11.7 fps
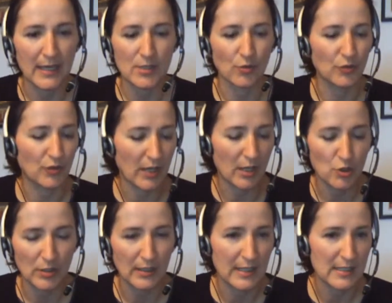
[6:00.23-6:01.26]
or
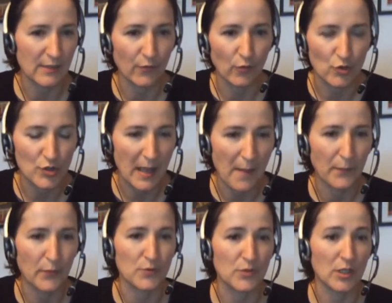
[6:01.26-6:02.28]
384
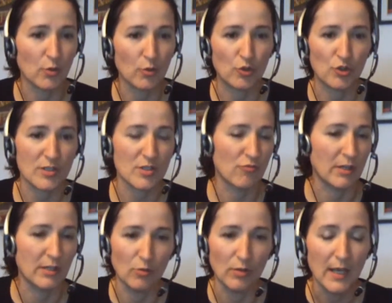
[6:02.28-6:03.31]
samples that you could just run
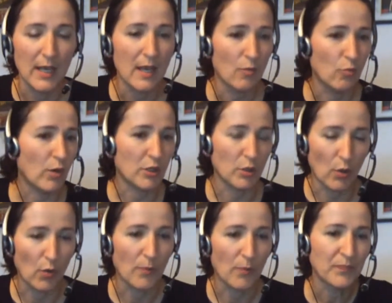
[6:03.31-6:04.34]
in one
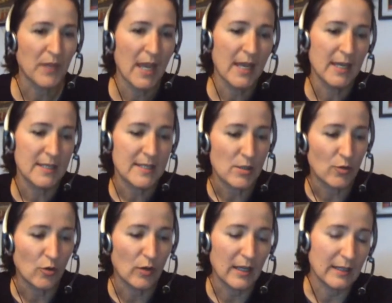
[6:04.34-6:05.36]
go.
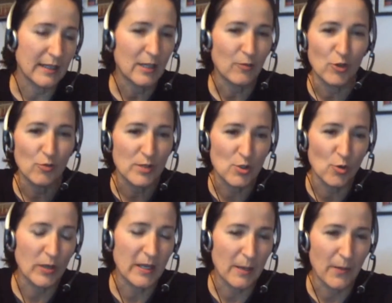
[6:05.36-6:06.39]
So like what you were
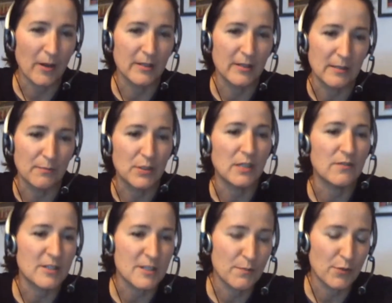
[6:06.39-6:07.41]
talking about, the
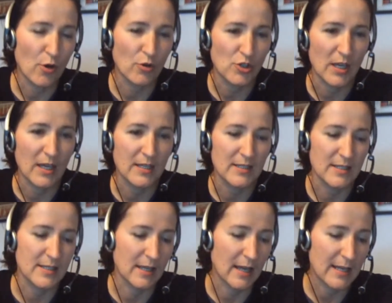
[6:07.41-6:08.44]
previous project, it's
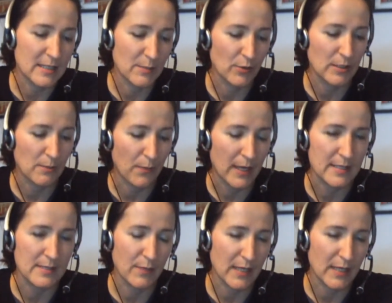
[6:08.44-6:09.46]
an
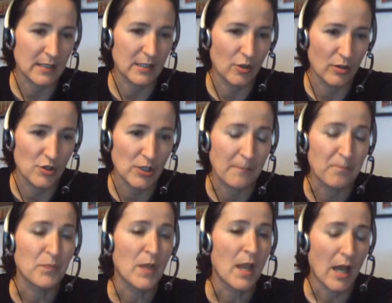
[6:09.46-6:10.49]
antibody-based technology.
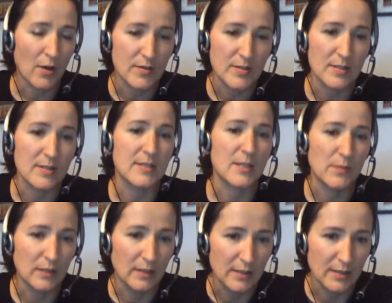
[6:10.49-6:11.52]
Ours is
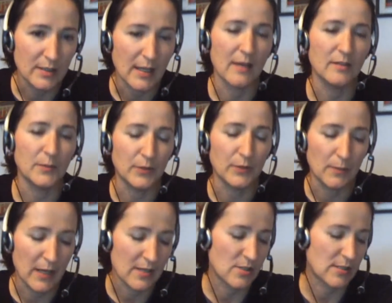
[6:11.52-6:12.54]
similar
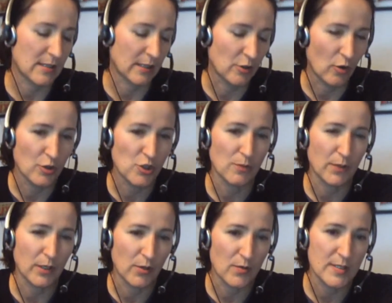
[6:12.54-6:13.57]
antibody-based technology by
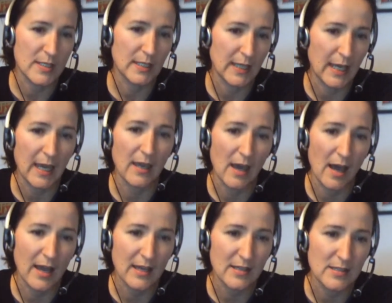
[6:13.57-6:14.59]
using
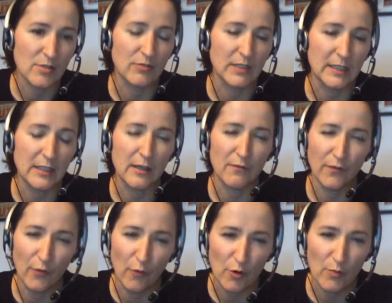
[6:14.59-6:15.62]
AI to really
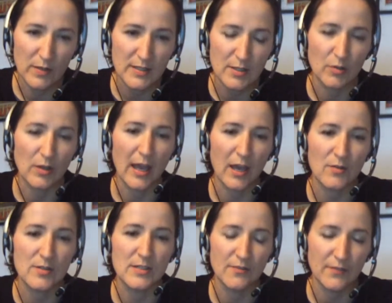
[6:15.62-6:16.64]
inform us on how
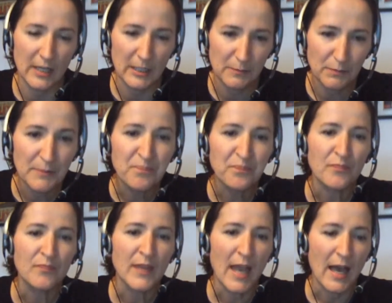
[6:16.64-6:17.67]
to develop
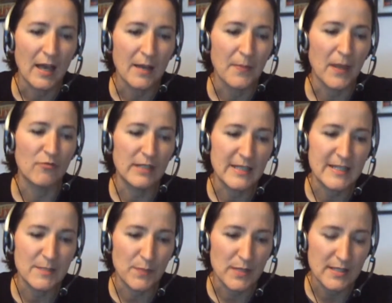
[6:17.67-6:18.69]
a really
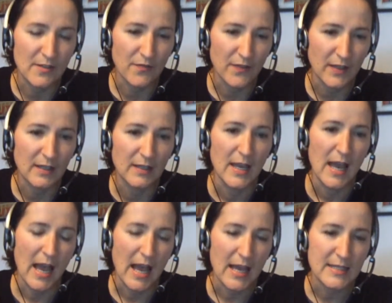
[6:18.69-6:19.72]
specific
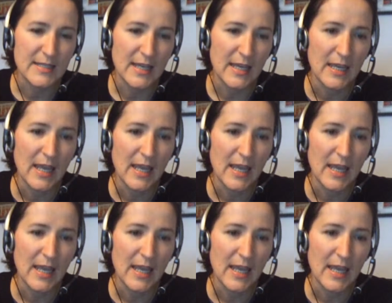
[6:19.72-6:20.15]
assay,